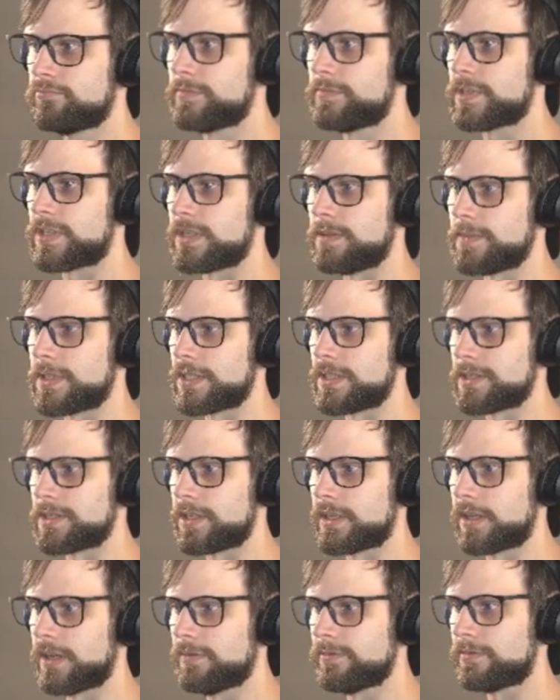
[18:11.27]
Seems easy
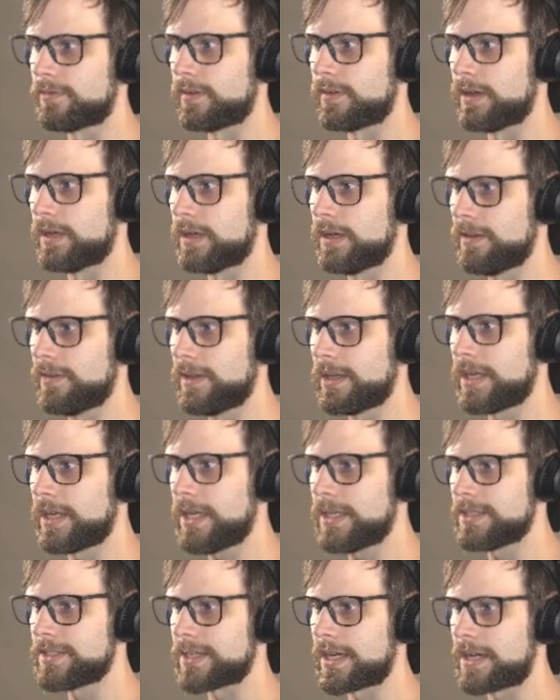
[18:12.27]
enough. Uh they
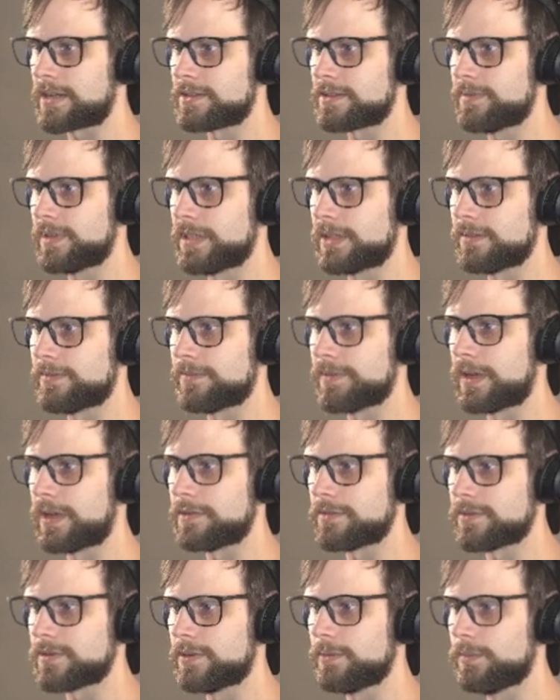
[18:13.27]
can't activate the
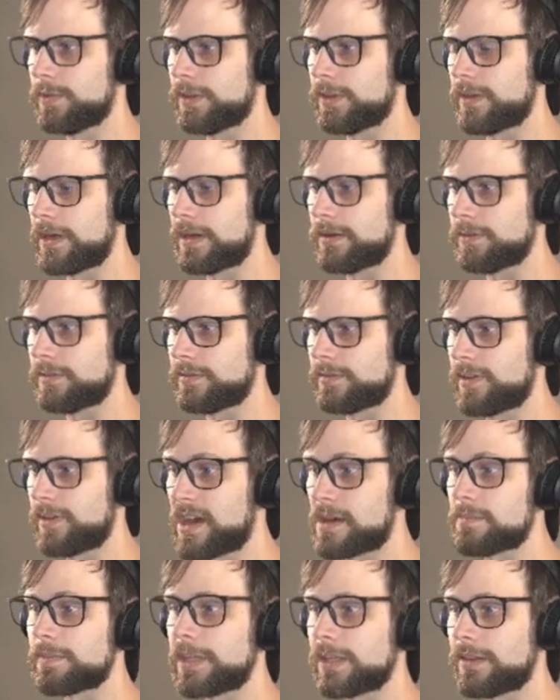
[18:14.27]
foundry without
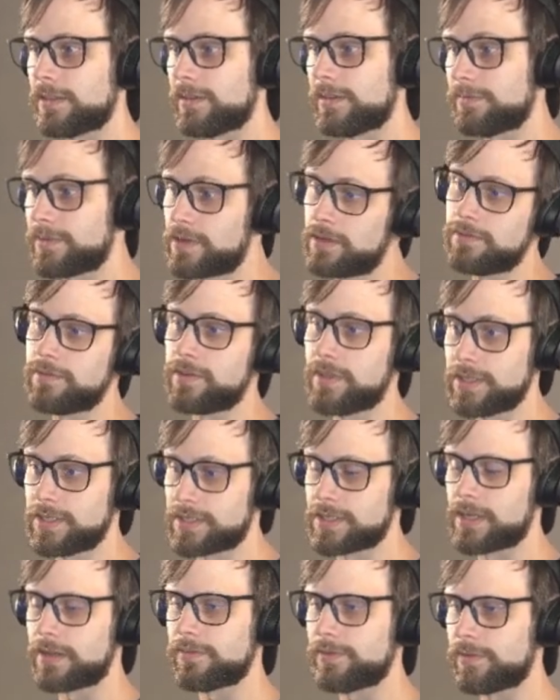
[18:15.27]
tapping the foundry
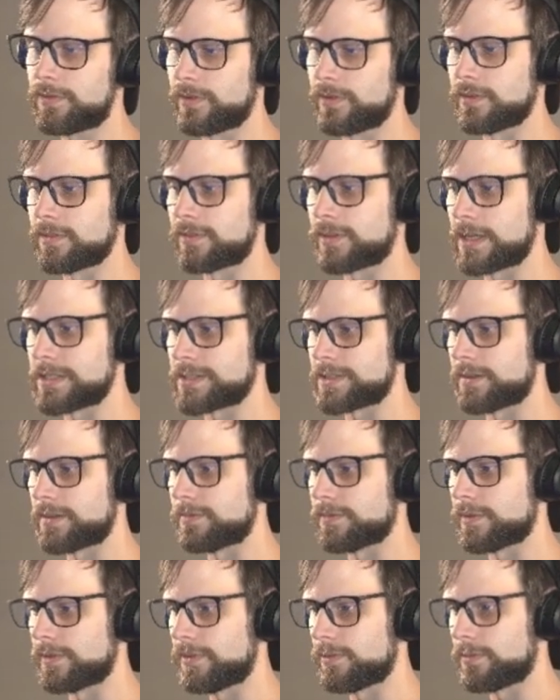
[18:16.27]
itself, so that's
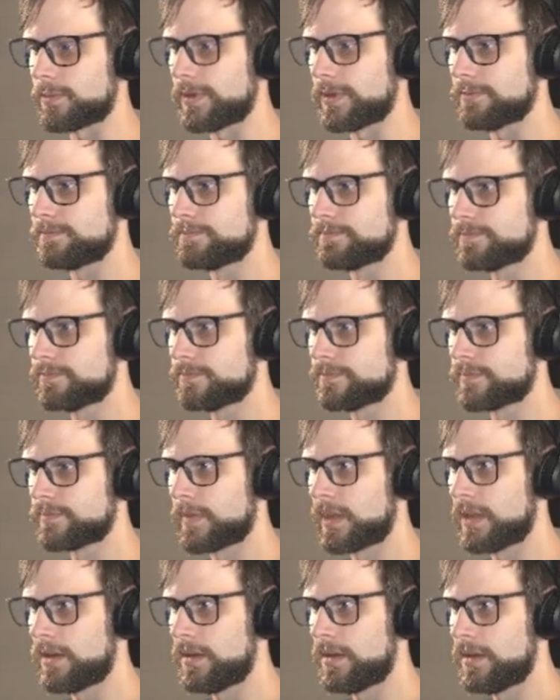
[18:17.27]
helpful as well.
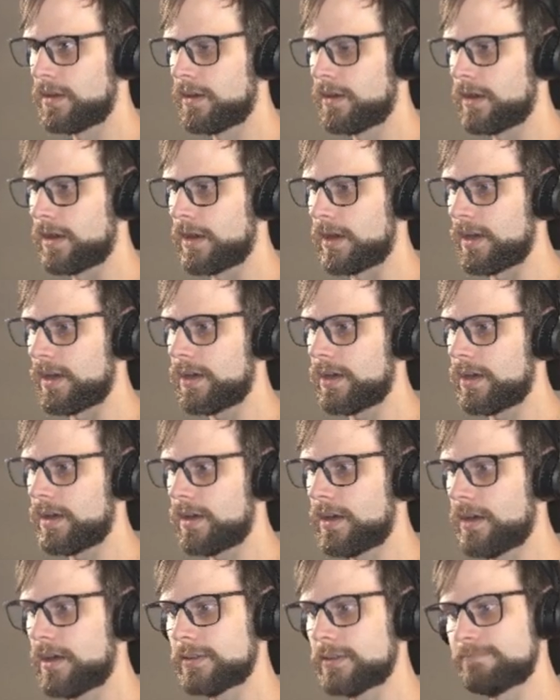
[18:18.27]

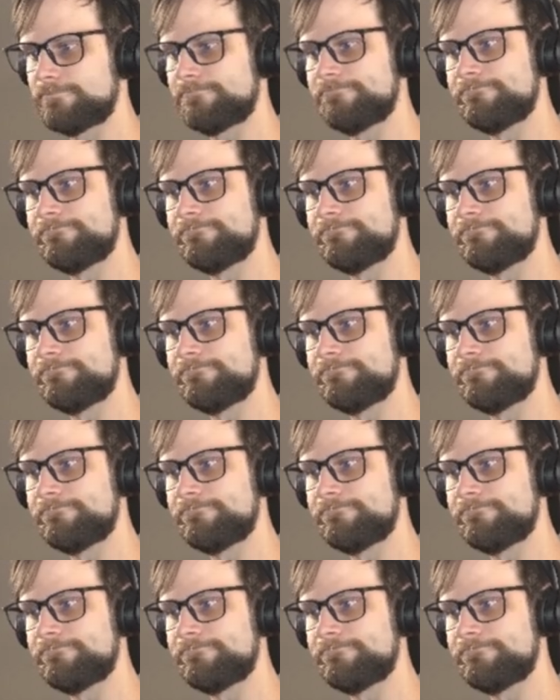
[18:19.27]
Um